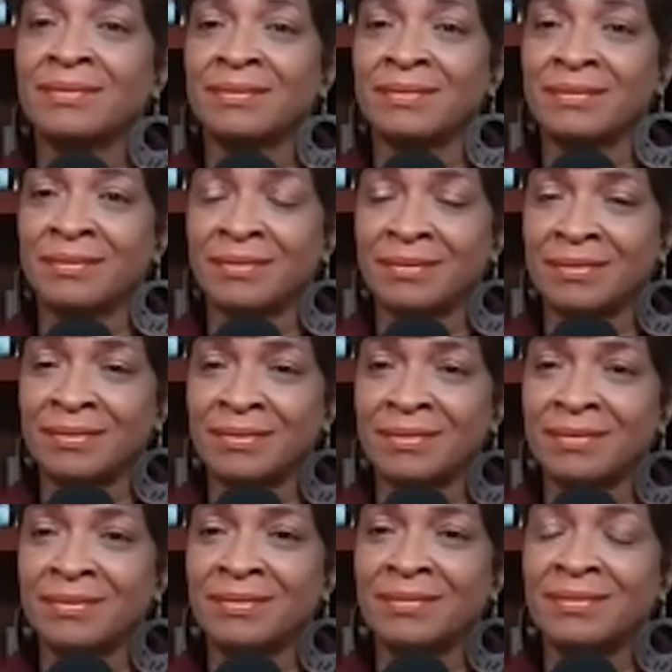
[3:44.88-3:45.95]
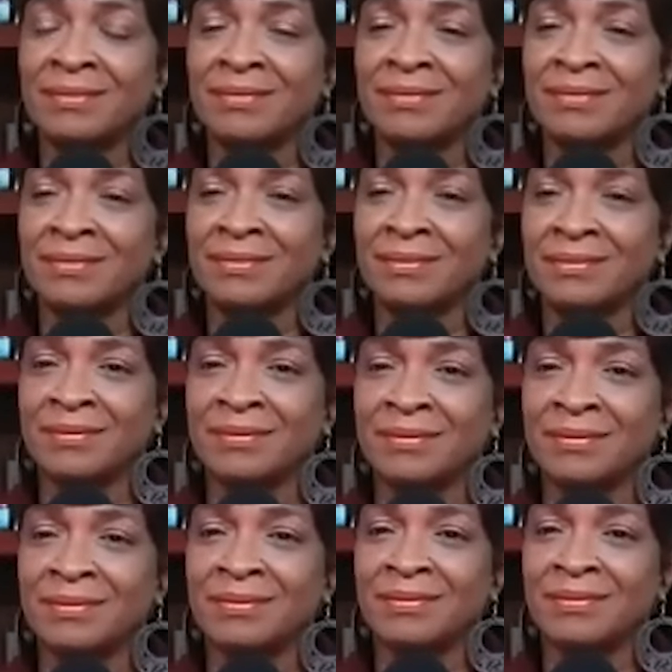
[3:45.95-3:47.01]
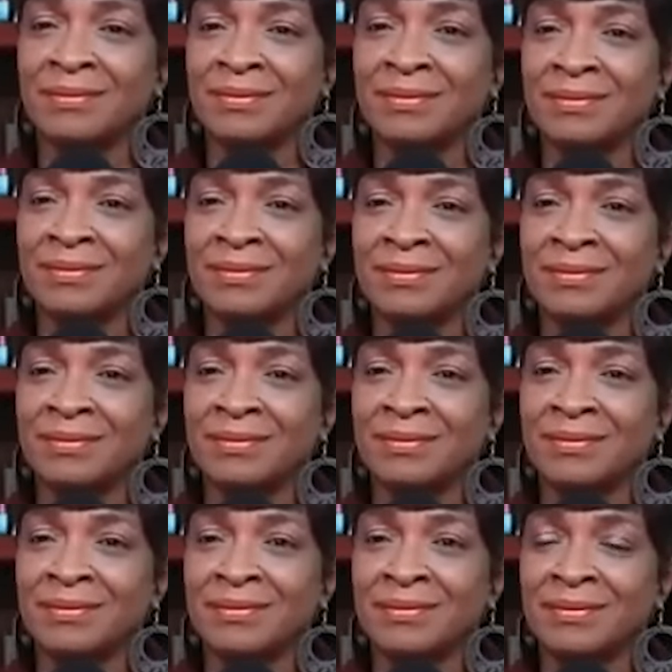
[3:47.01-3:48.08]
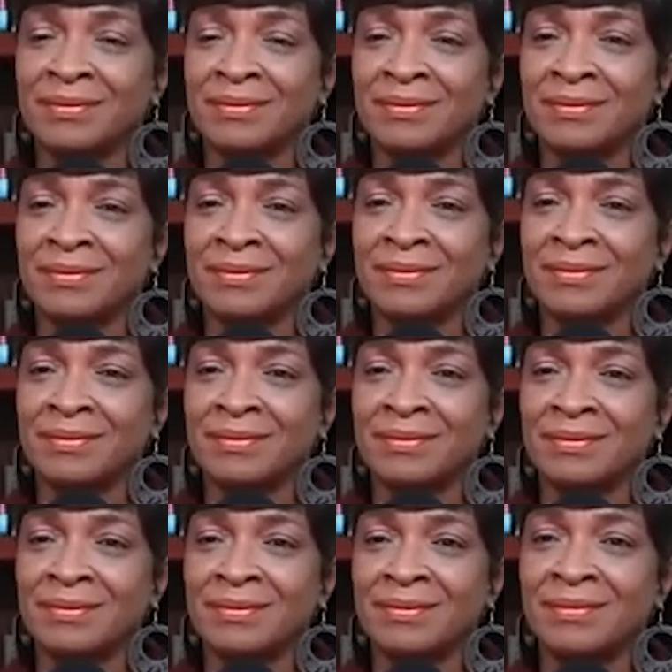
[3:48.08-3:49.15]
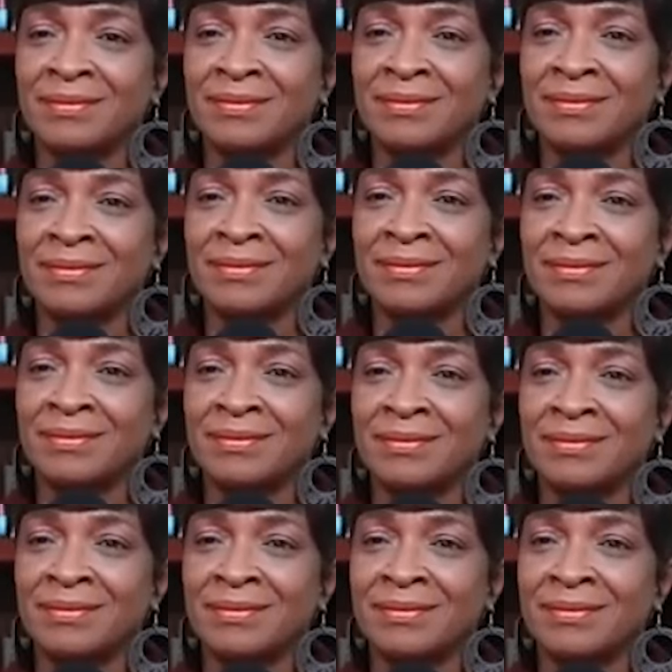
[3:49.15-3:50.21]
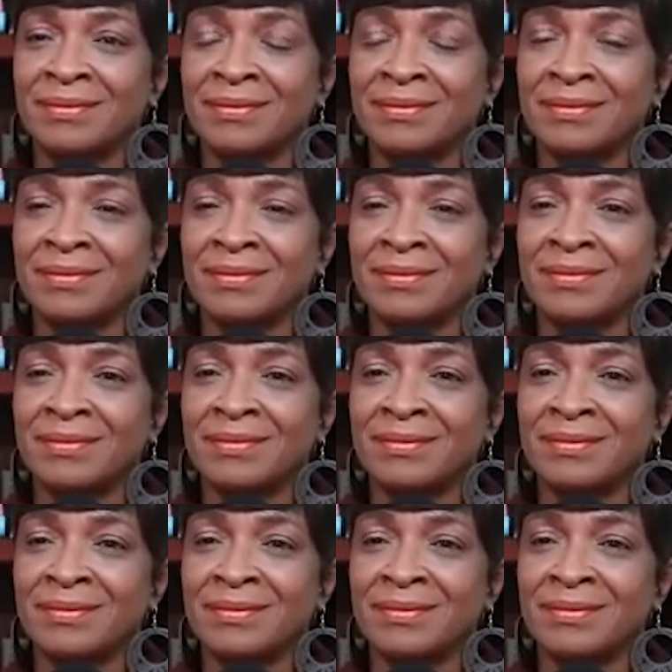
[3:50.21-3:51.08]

[no speech]